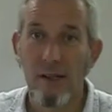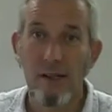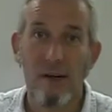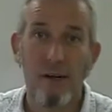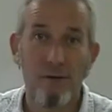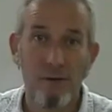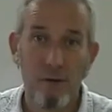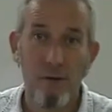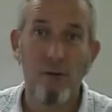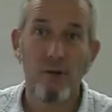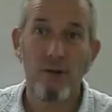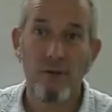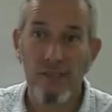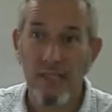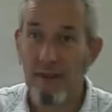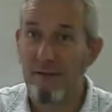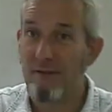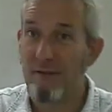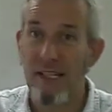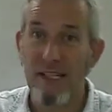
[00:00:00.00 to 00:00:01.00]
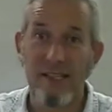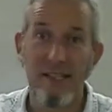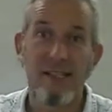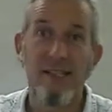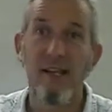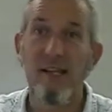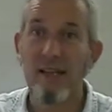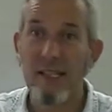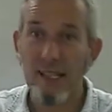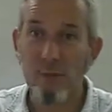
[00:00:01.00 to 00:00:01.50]
Of course, if they
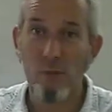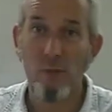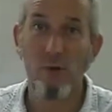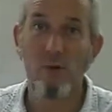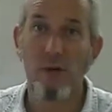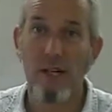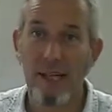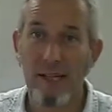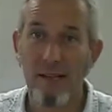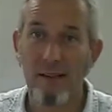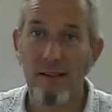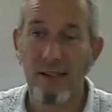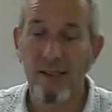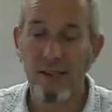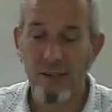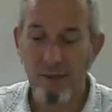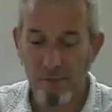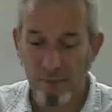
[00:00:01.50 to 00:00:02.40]
study more English,